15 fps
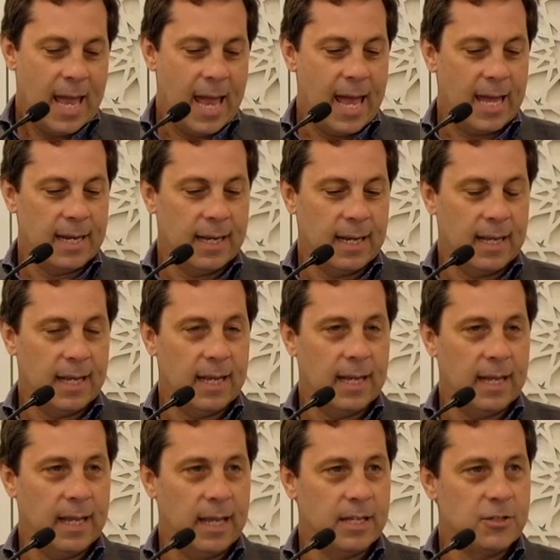And
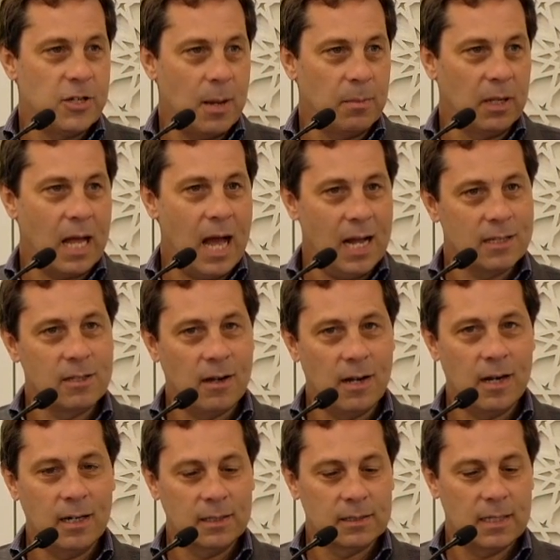in Jebel
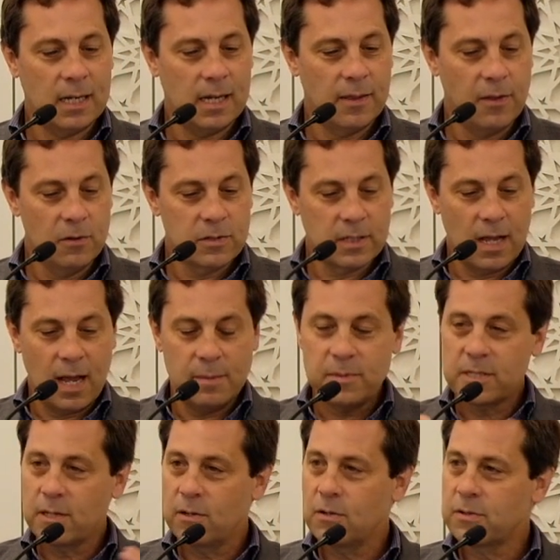Akhtar, those
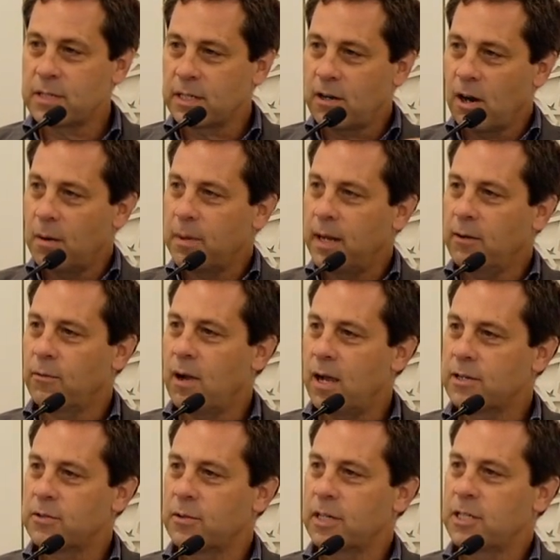limestones and carbonate
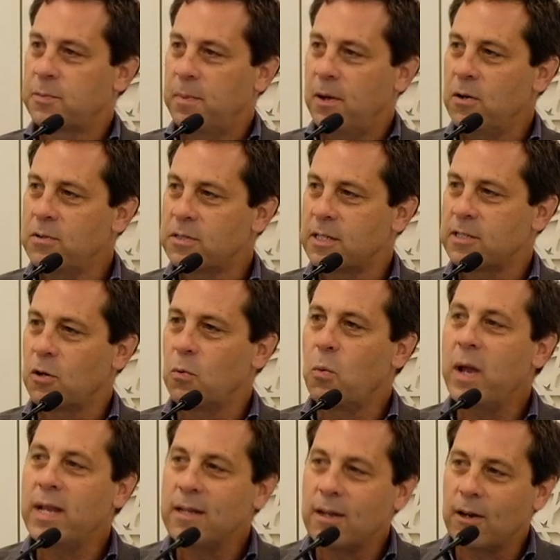rocks were exposed as a
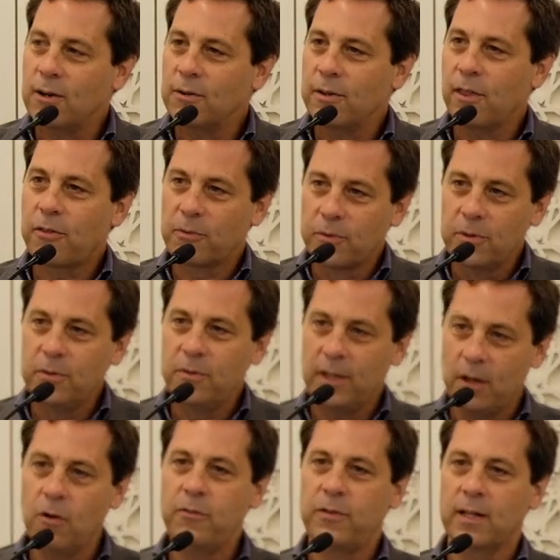window through
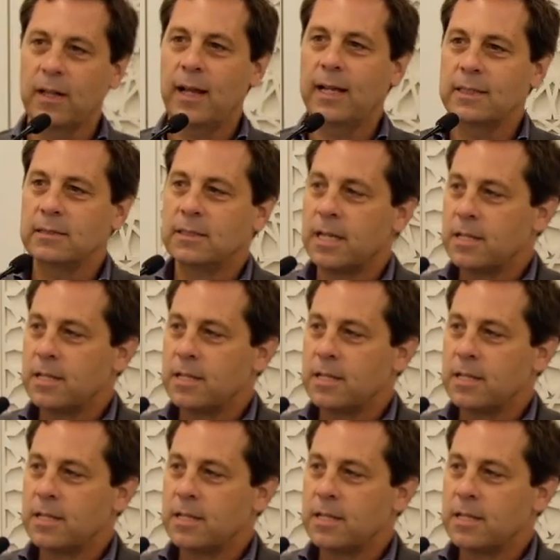the ophiolite.